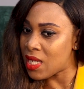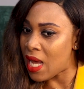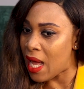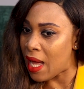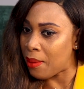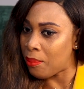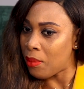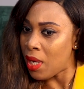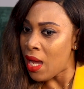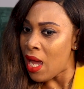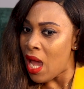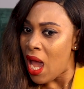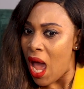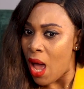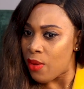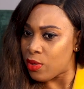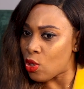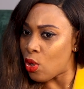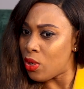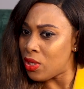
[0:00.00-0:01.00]
time,
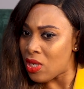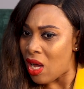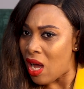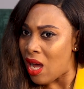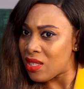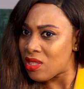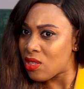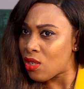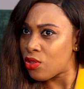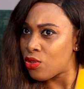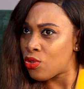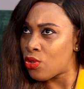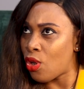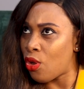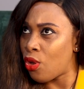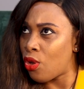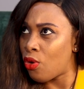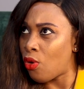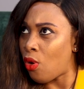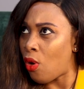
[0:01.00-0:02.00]
I was going to ask,
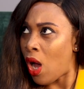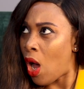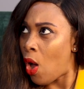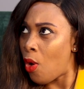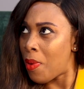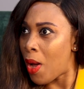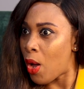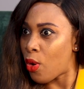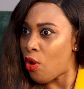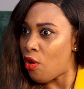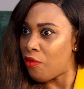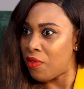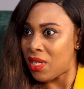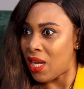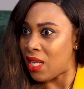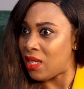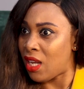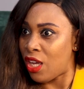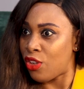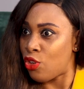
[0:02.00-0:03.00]
so how about COVID?
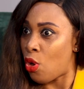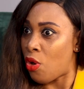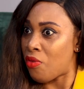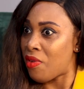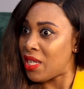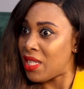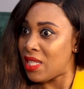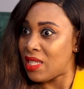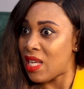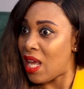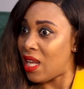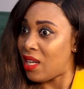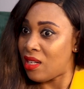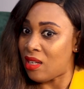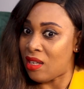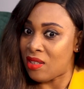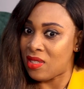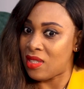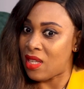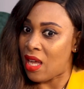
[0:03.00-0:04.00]
And then you're already telling
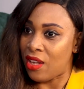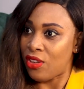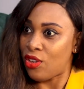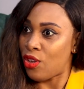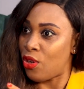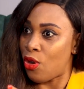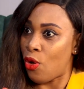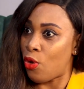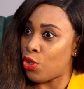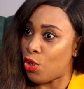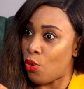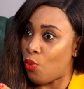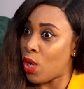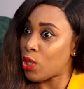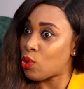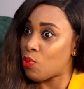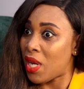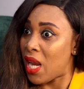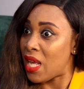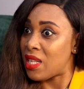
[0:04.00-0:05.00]
us that, you
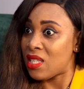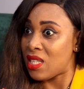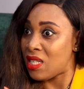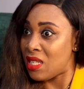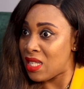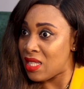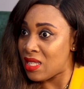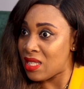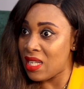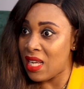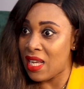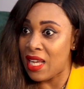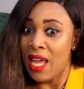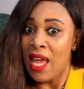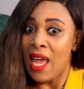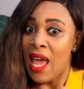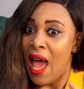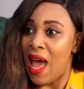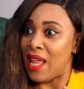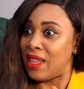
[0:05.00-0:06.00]
worked with NCDC
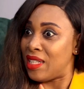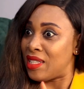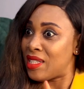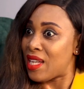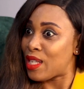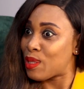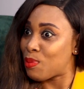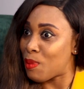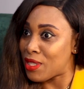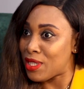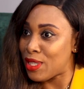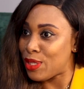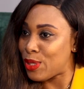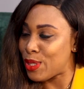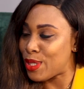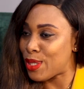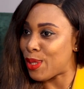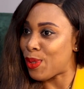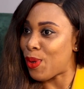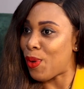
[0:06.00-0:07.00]
and the text
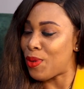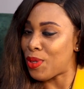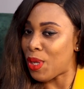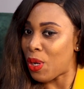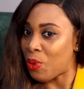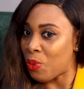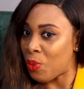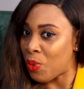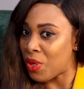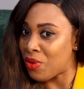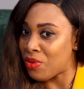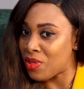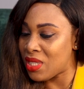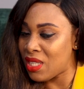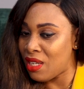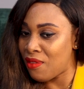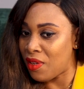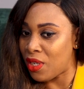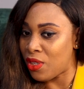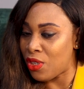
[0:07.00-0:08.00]
messages and all that we were
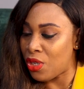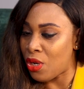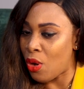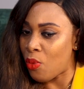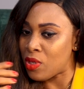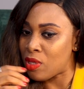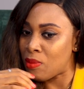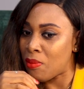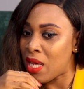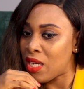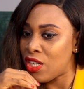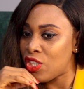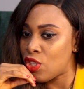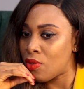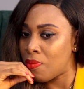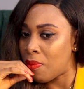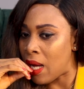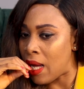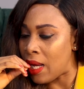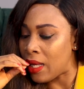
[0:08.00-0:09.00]
receiving, was
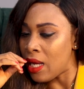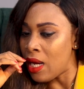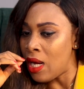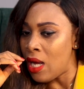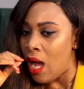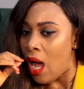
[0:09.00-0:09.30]
managed by